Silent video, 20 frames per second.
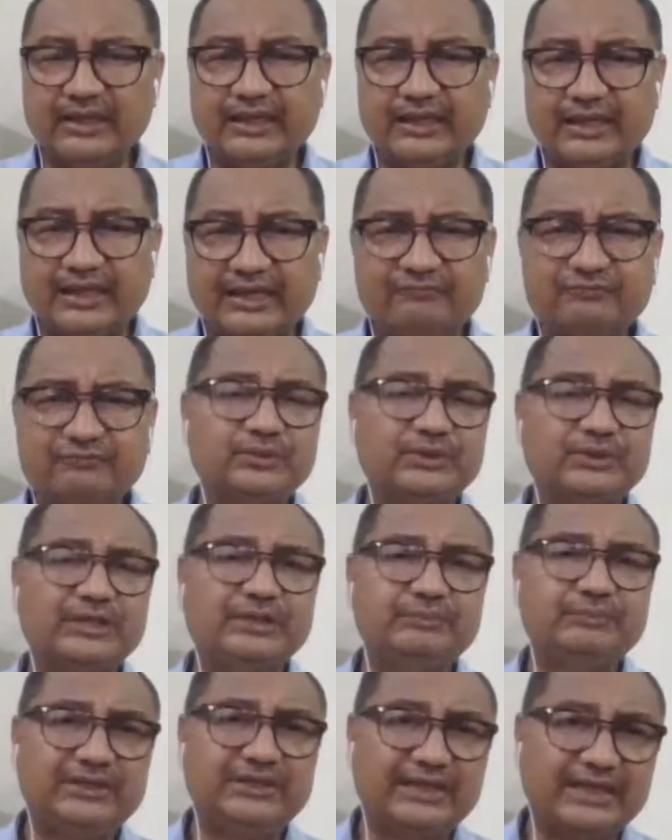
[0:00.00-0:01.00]
have to
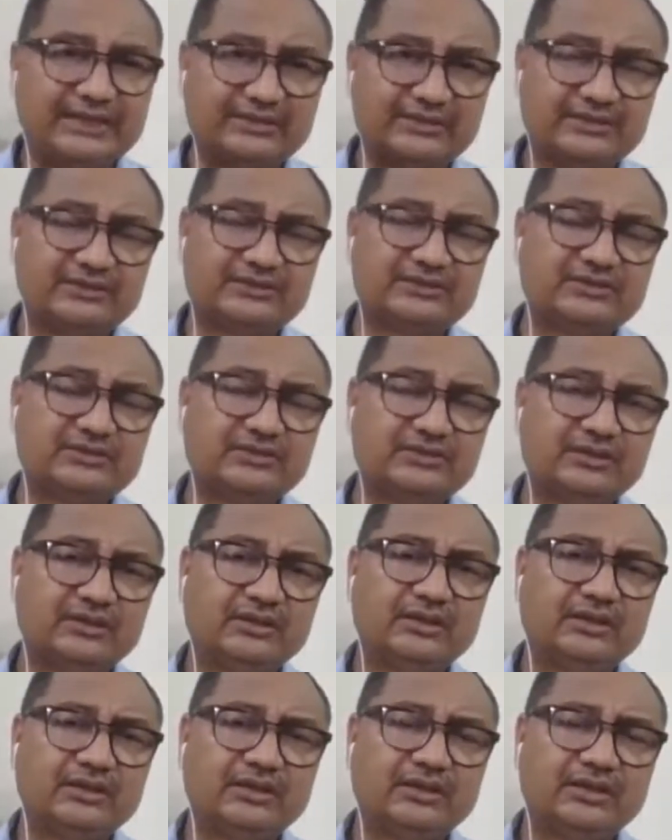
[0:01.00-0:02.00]
keep that
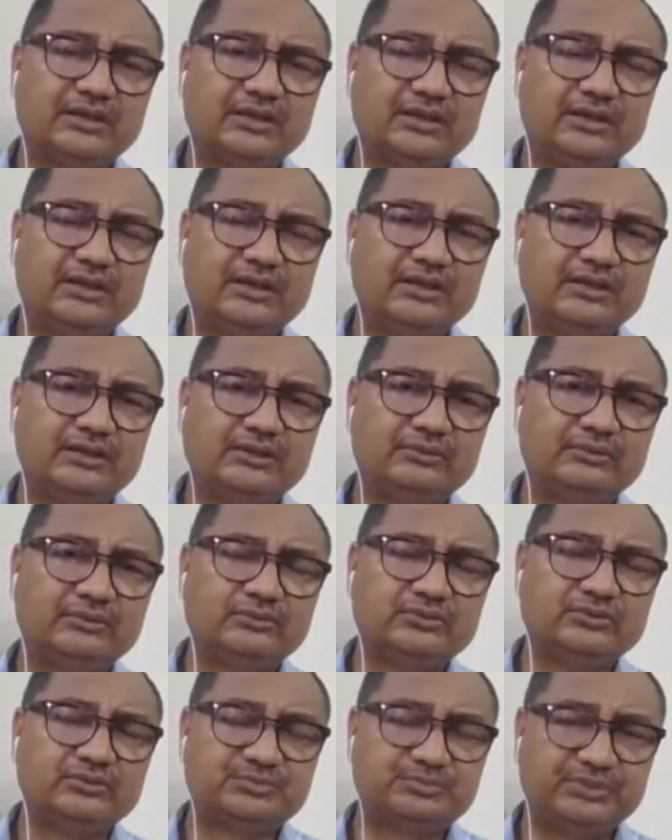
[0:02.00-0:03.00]
uh, you
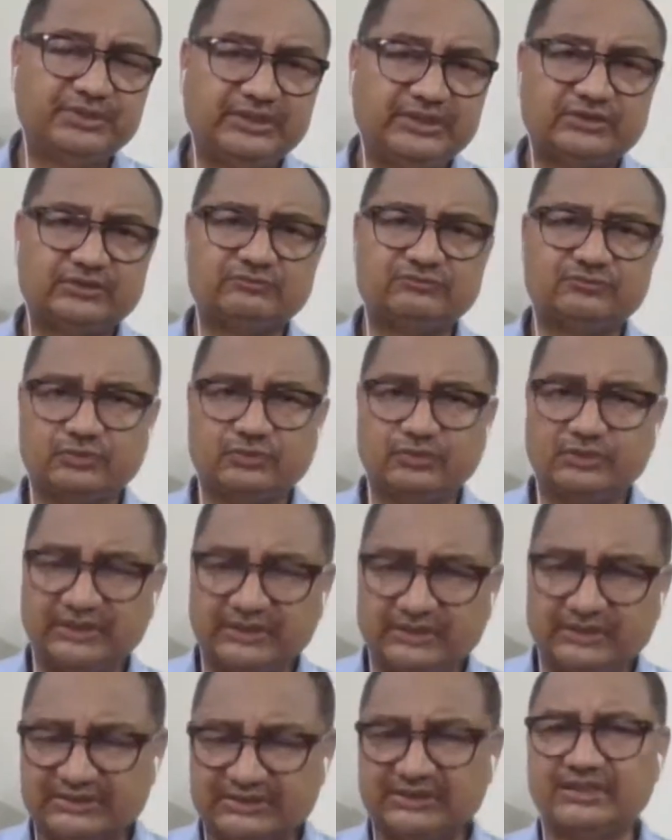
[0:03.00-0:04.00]
know, spirit of
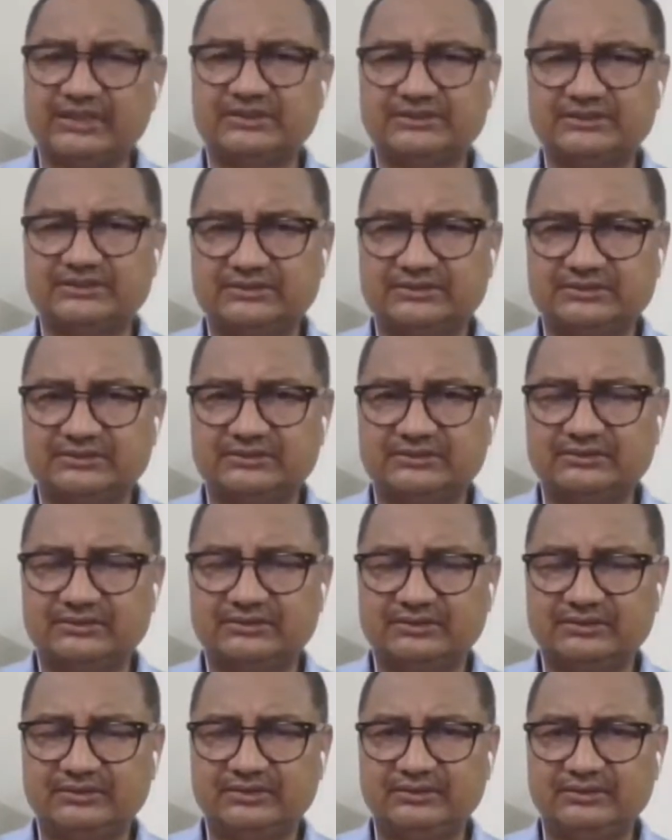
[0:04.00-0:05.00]
tolerance in us
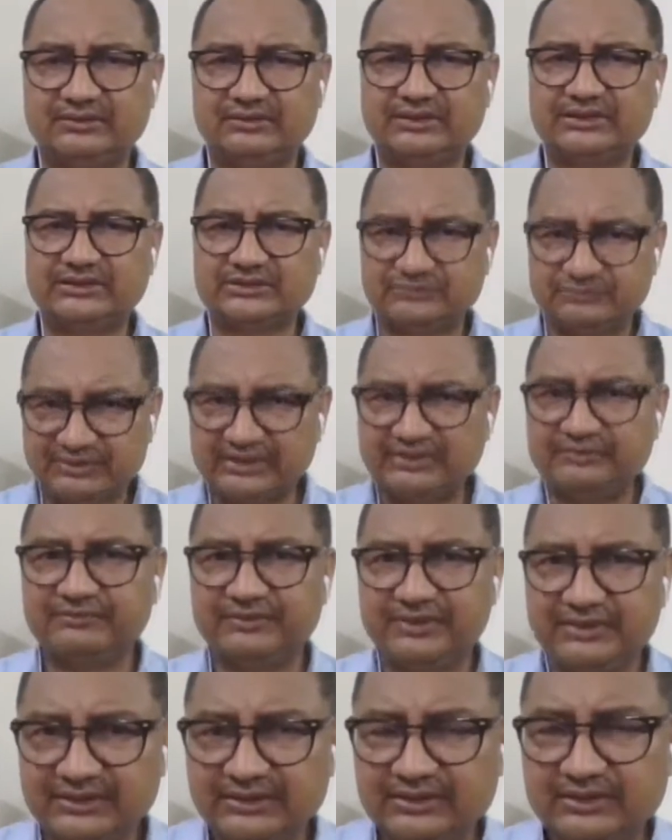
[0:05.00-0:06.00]
that is very,
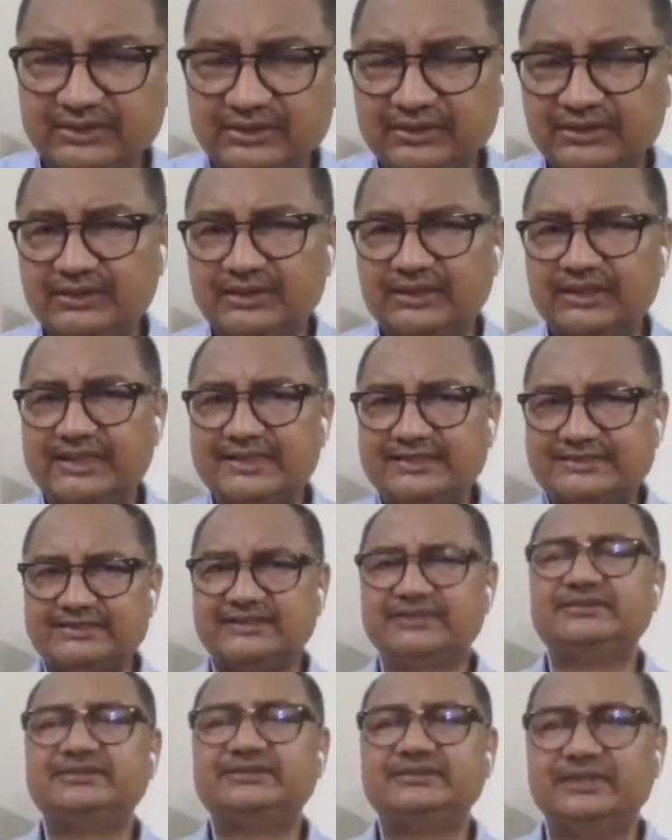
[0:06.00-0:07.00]
very
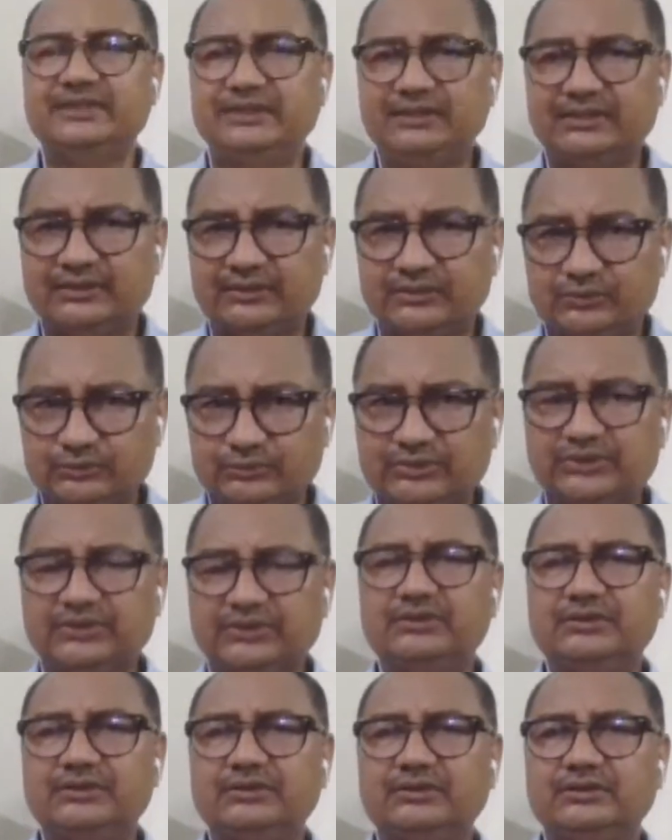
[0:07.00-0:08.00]
essential to
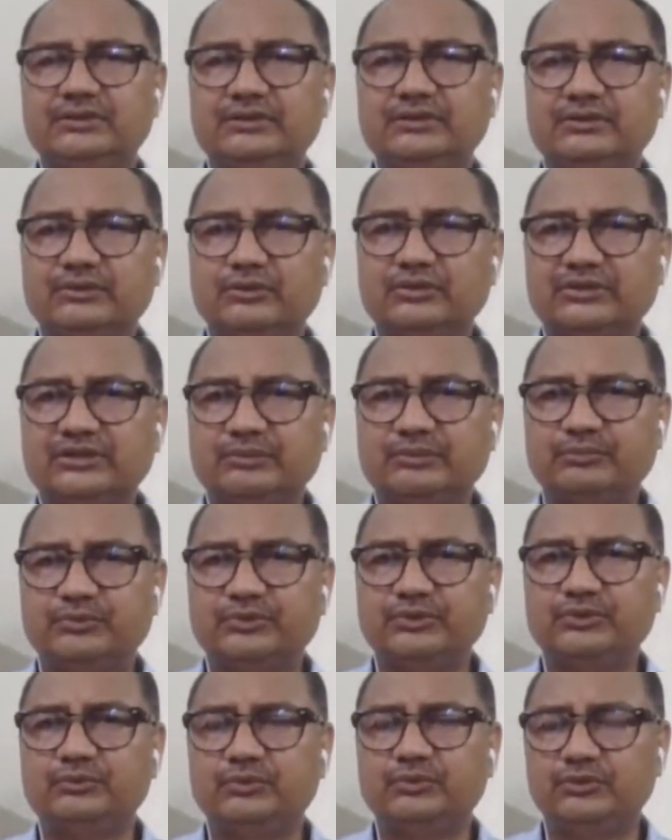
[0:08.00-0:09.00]
the
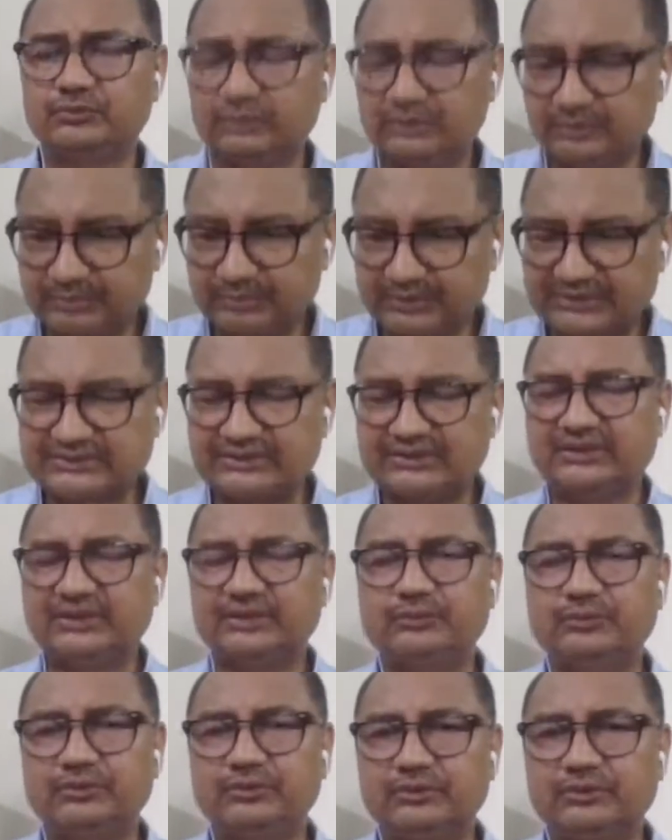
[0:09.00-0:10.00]
contemporary world, to the present day
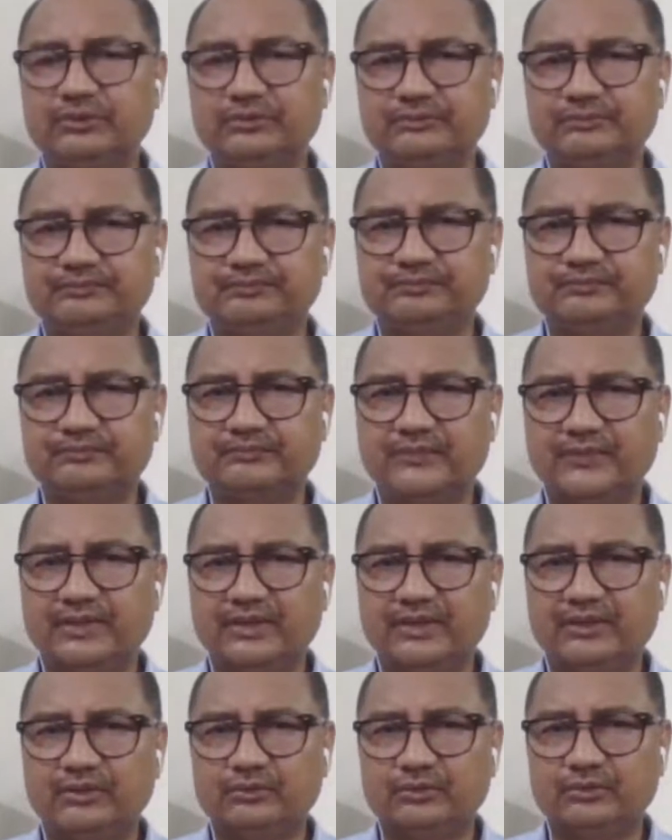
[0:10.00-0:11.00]
world,
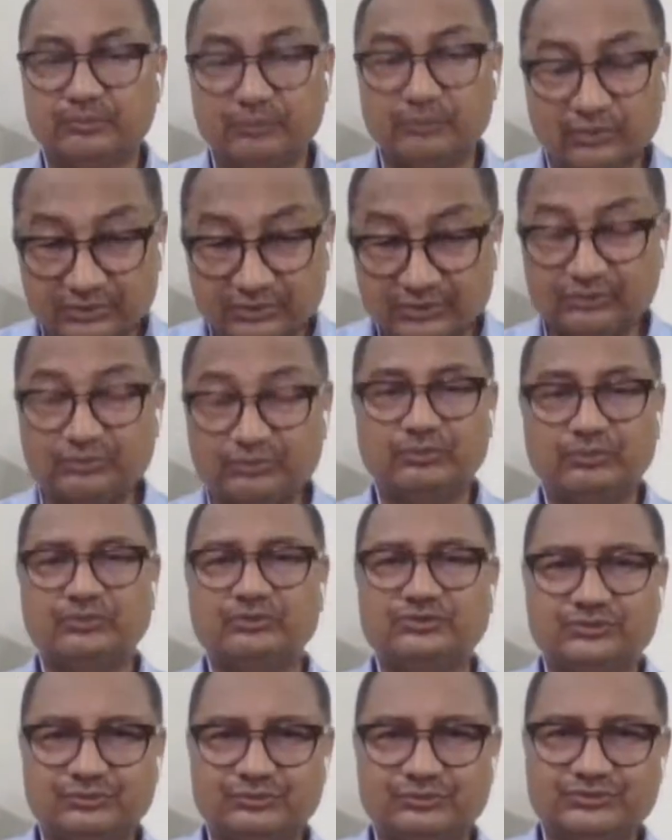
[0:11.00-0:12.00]
to the modern world,
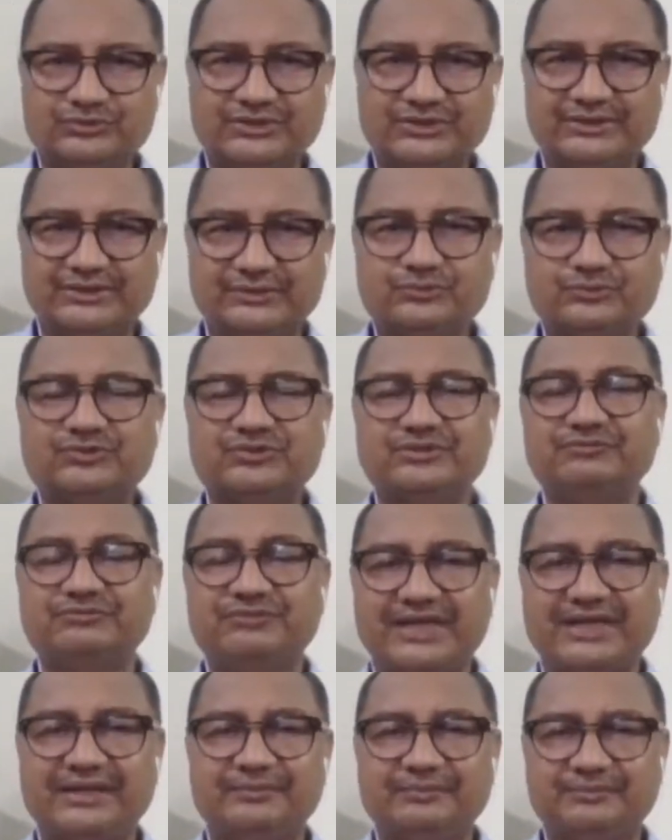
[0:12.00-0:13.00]
so to say, to
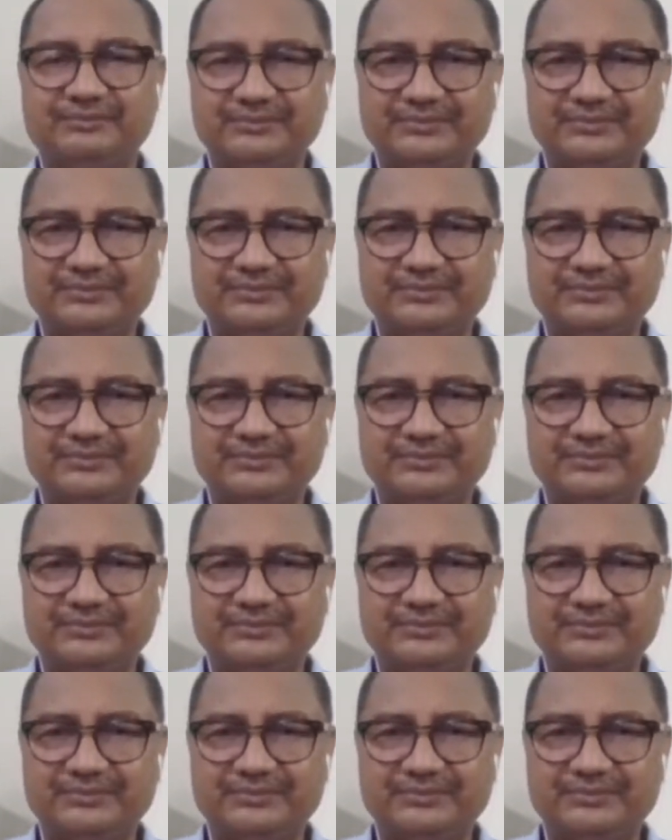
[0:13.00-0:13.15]
survive.